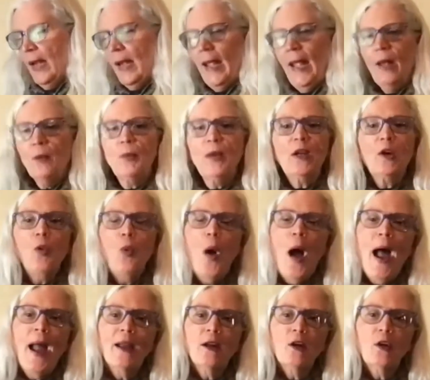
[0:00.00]
It
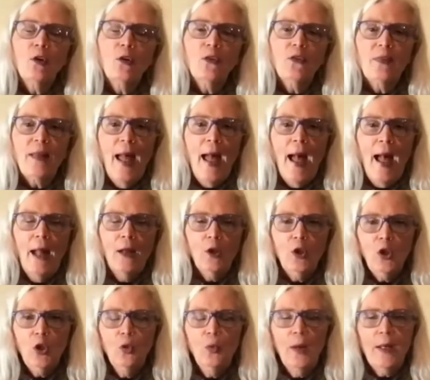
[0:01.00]
requires that
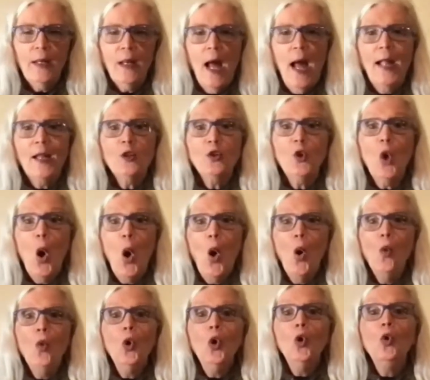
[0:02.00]
you and I
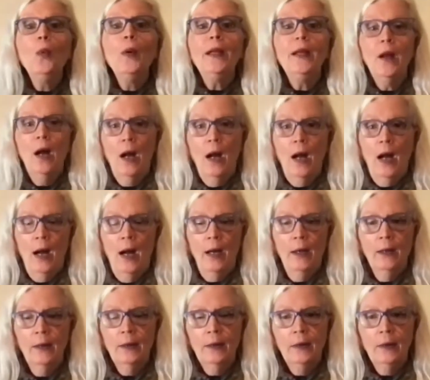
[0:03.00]
know who we
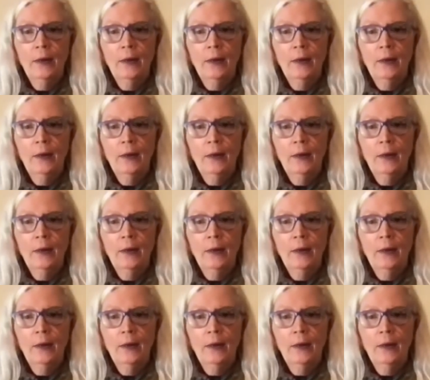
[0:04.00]
are,